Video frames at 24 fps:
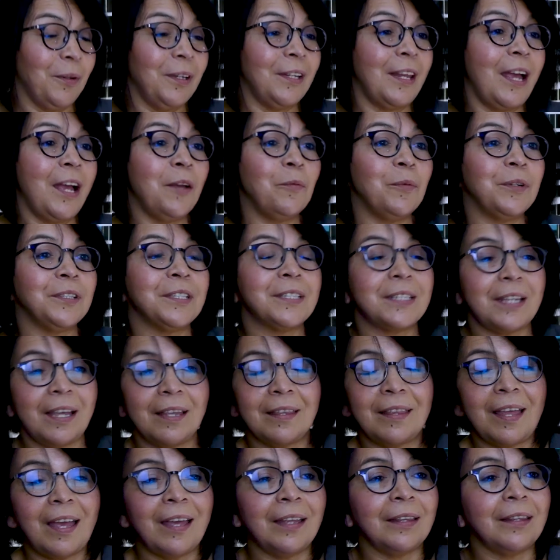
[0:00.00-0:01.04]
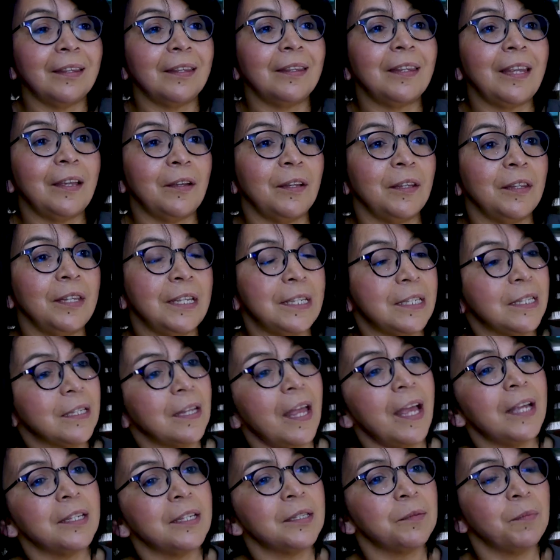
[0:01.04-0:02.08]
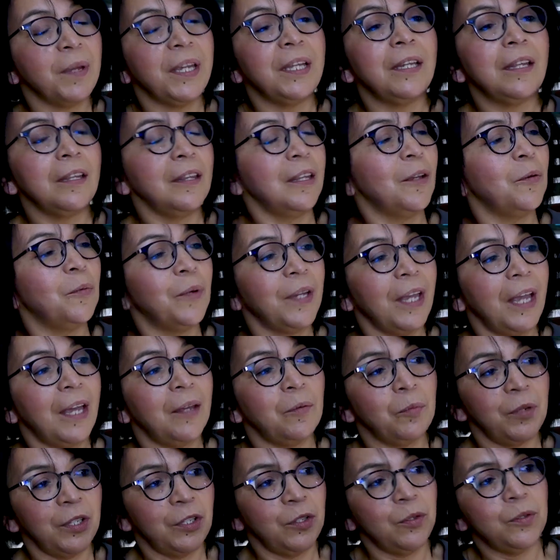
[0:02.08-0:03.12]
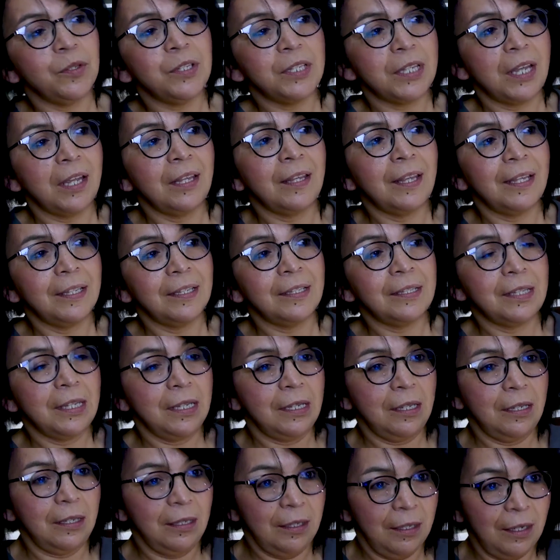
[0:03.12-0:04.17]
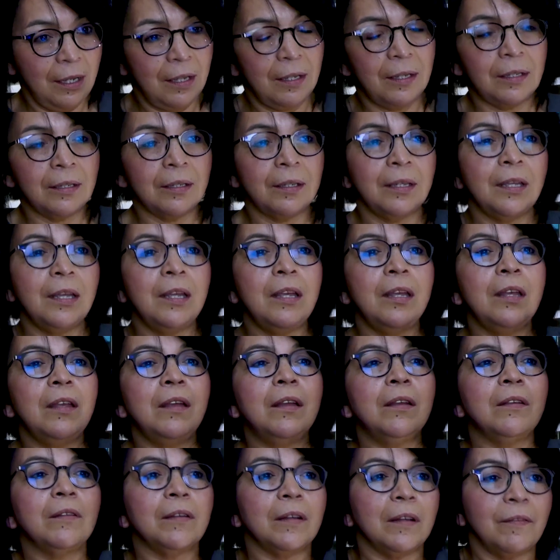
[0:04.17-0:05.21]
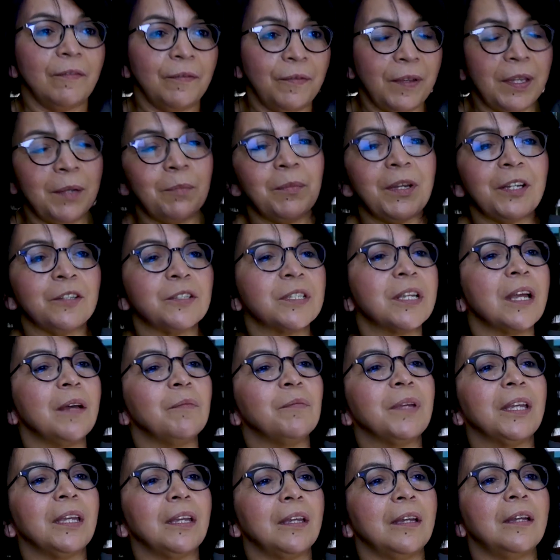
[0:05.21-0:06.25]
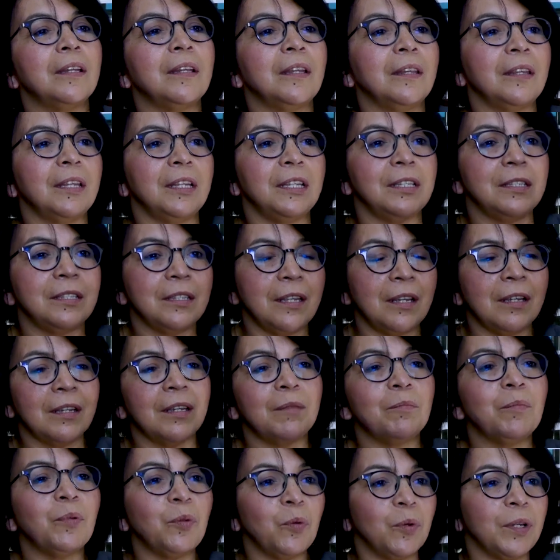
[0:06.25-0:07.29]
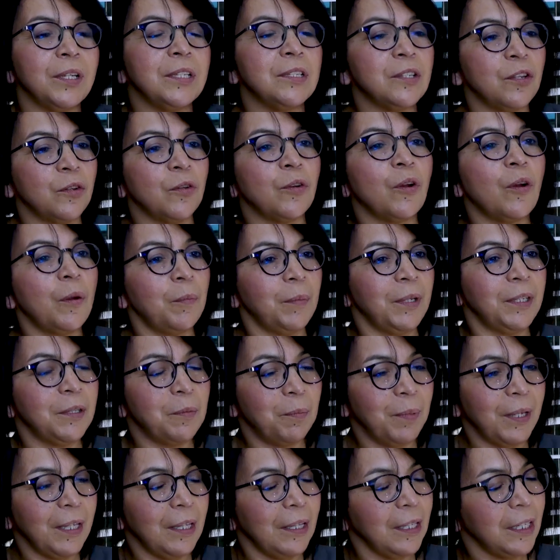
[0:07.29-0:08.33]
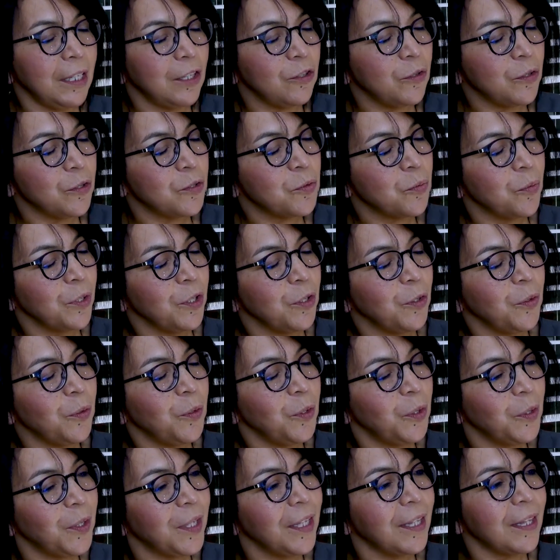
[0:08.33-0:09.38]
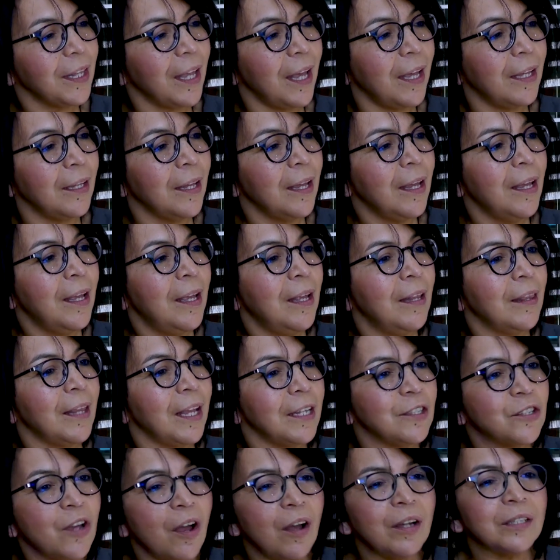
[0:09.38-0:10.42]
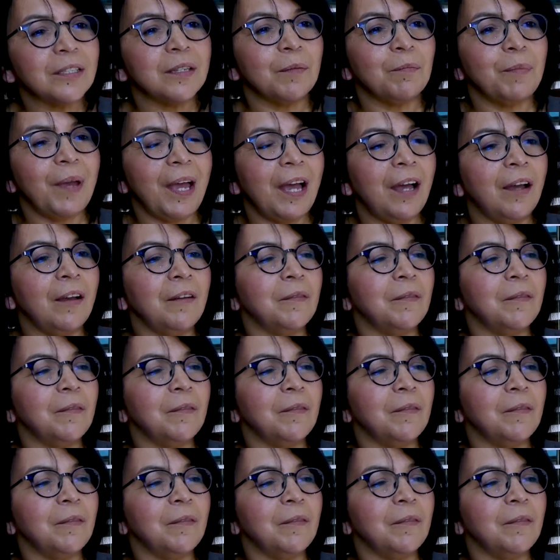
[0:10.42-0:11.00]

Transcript: And I will say that this last meeting that we had, when you say that the young females coming in and these young employees that are coming to be leaders, when you look at that, they talked about